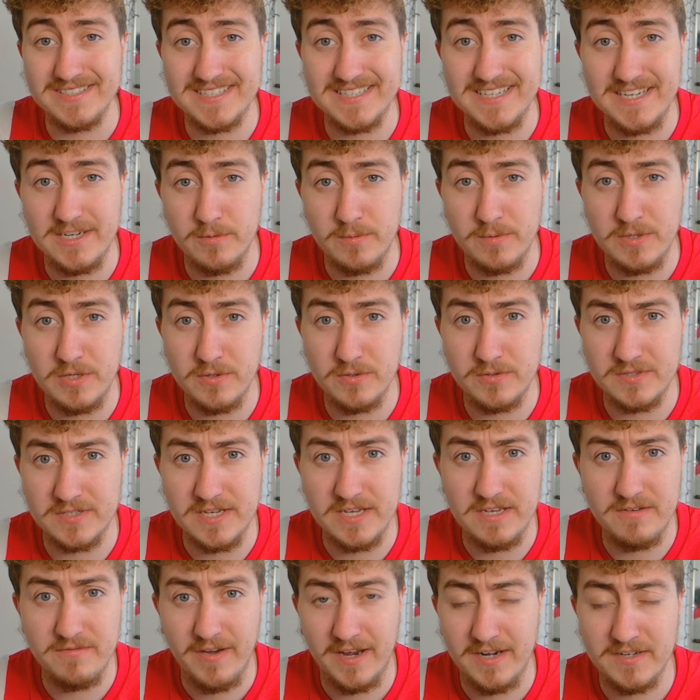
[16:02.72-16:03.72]

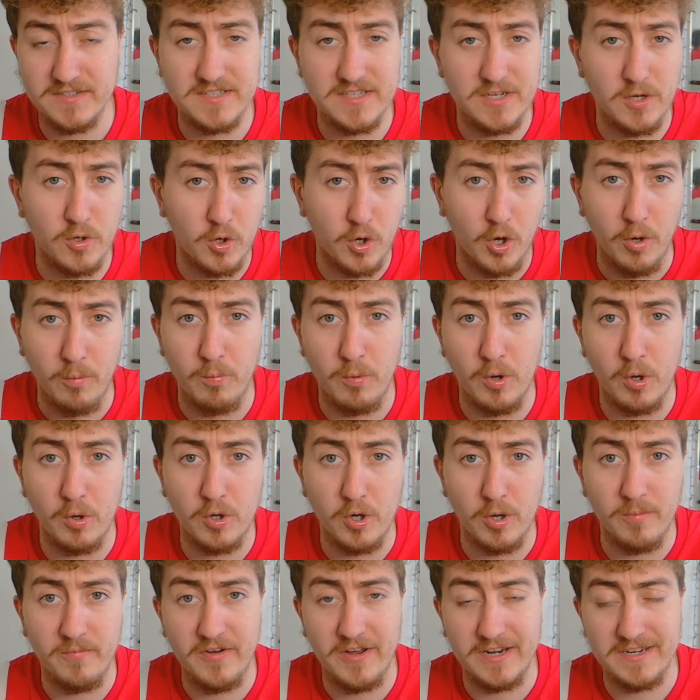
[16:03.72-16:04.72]
CWC Fantasy or Club World
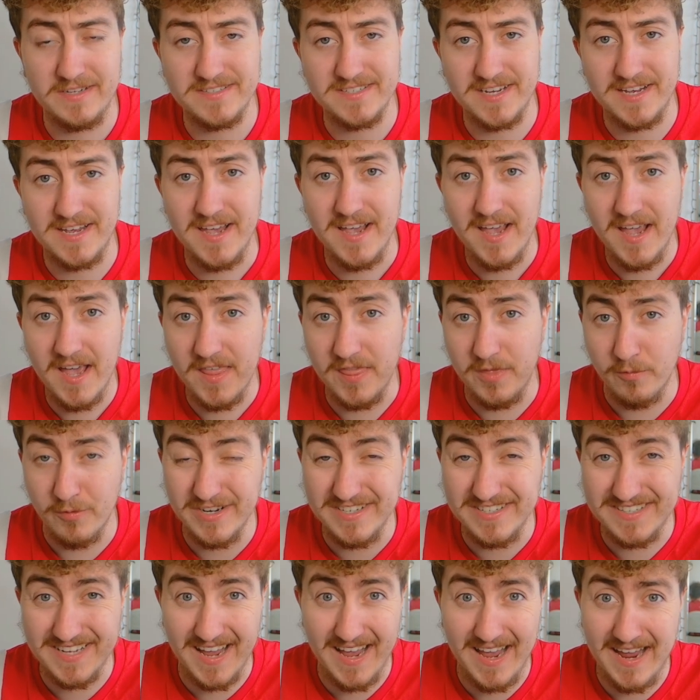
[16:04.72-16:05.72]
Cup Fantasy, there
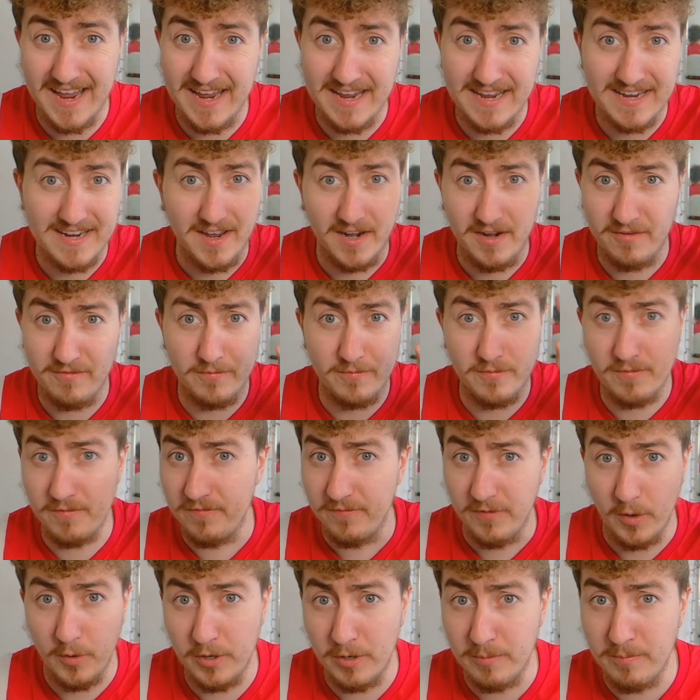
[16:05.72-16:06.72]
is a kind of
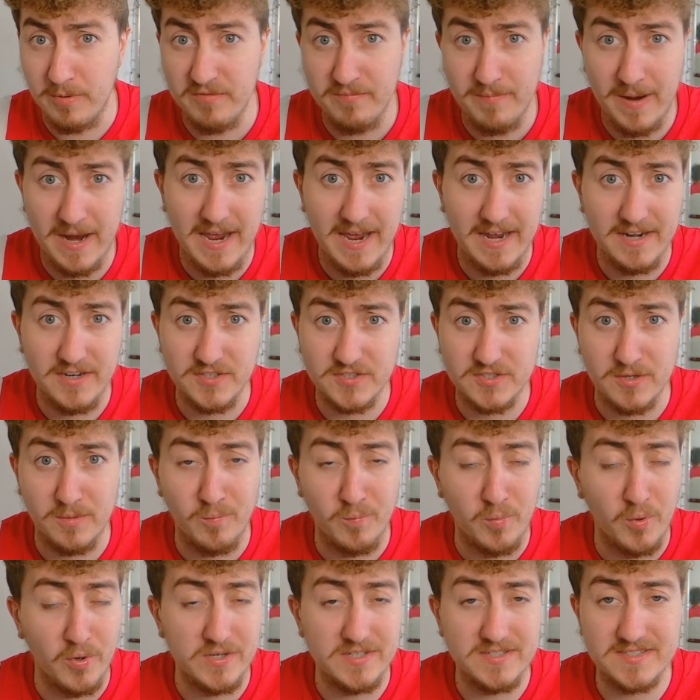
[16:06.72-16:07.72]
floating above my head at some
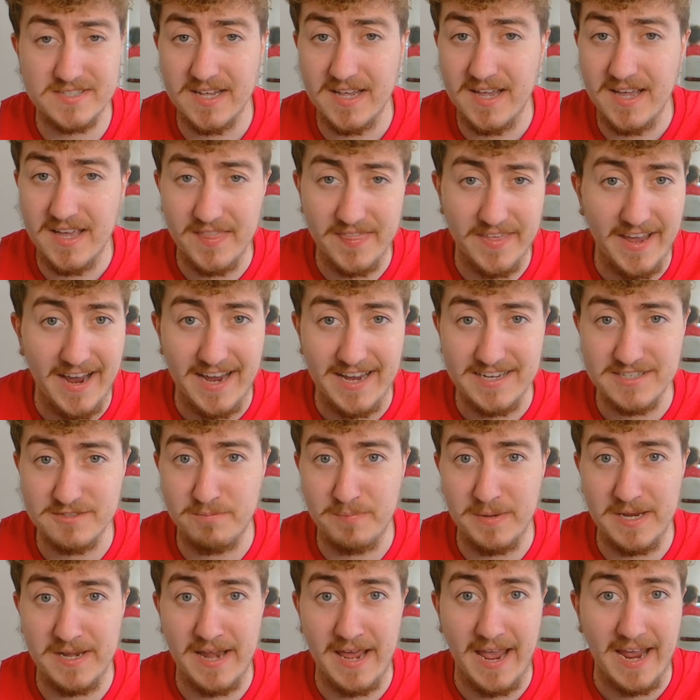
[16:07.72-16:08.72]
points. There has
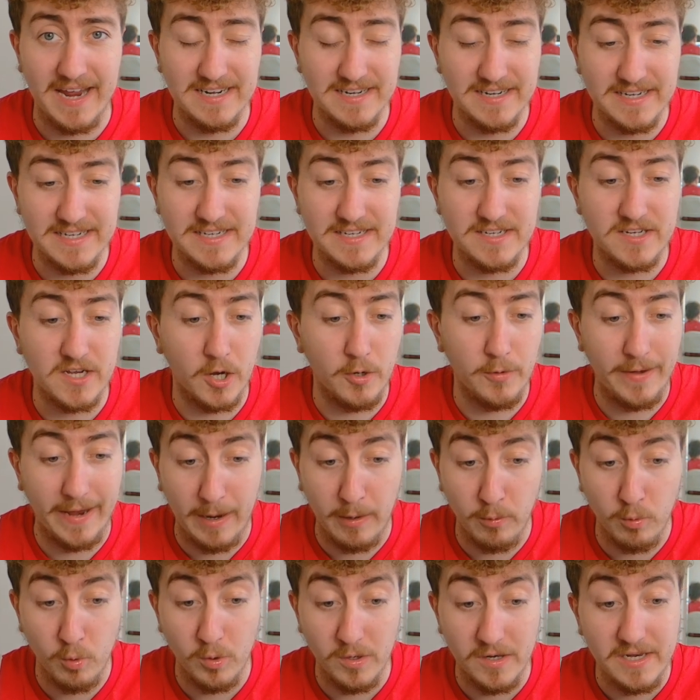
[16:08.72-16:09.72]
been a league code. I
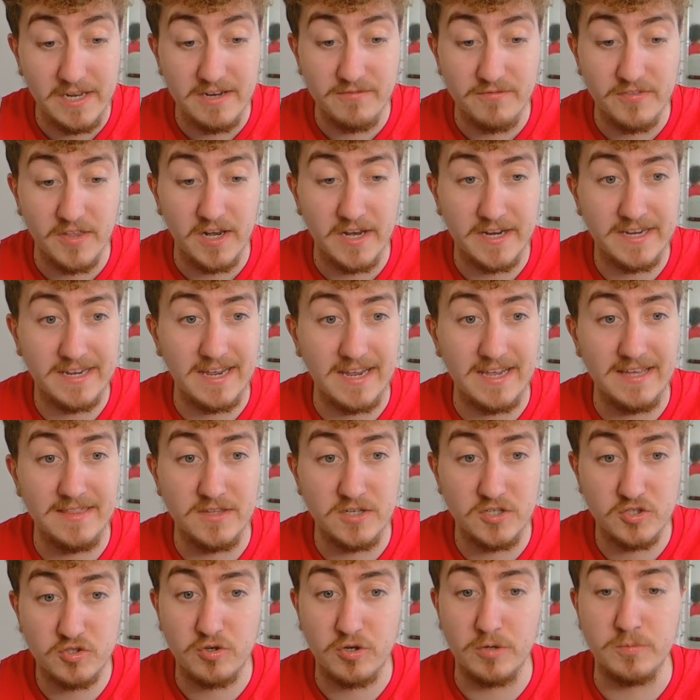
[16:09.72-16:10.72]
will leave the link in the
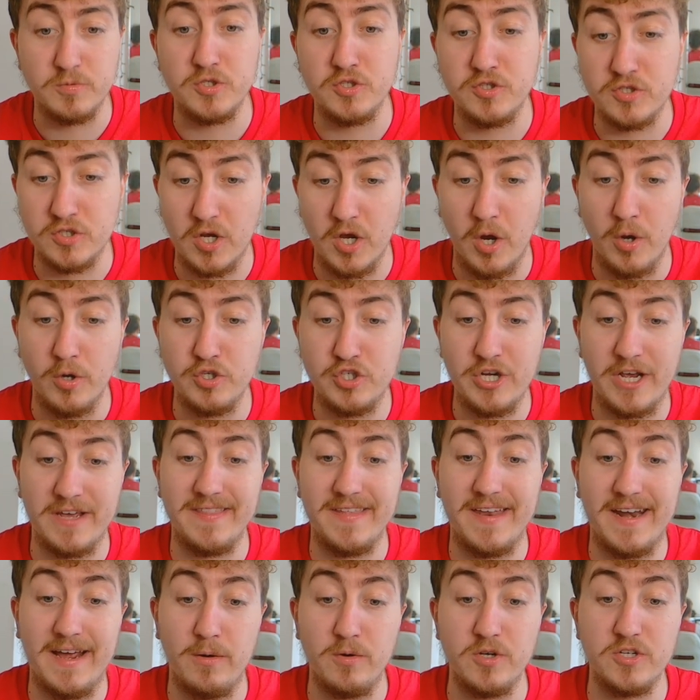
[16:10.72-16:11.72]
description to go and check
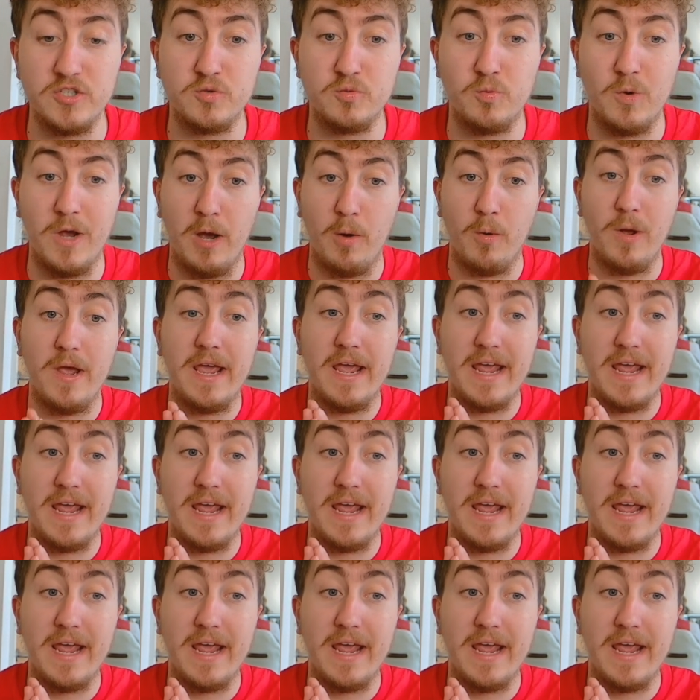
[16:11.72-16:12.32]
that out as well